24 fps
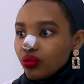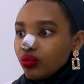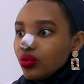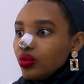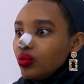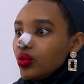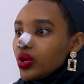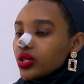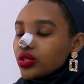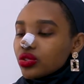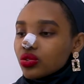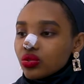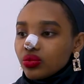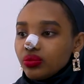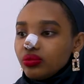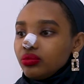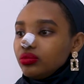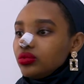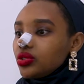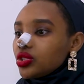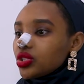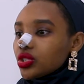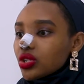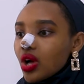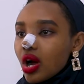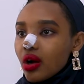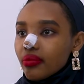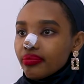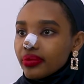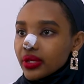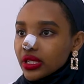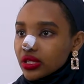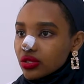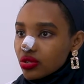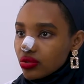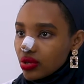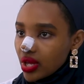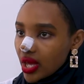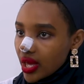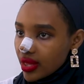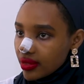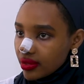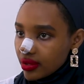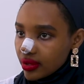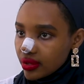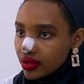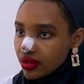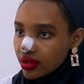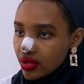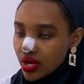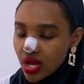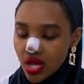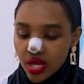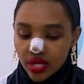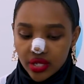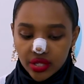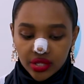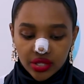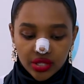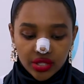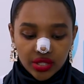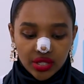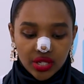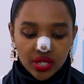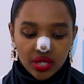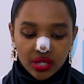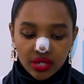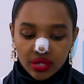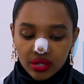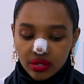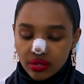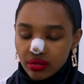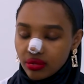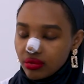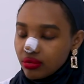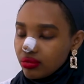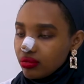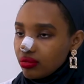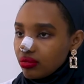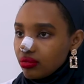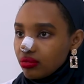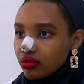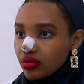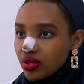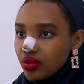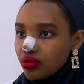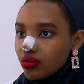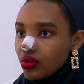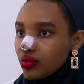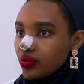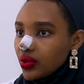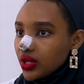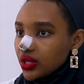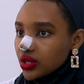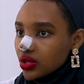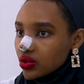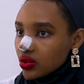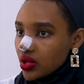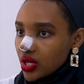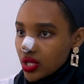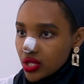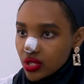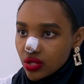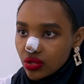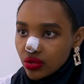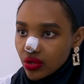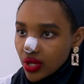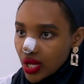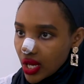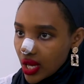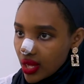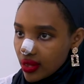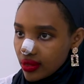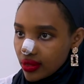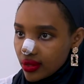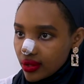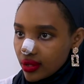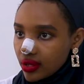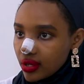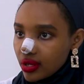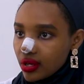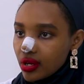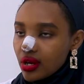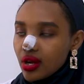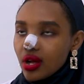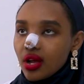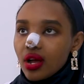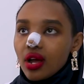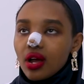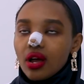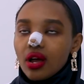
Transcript: We went to shopping together. We went to eat together.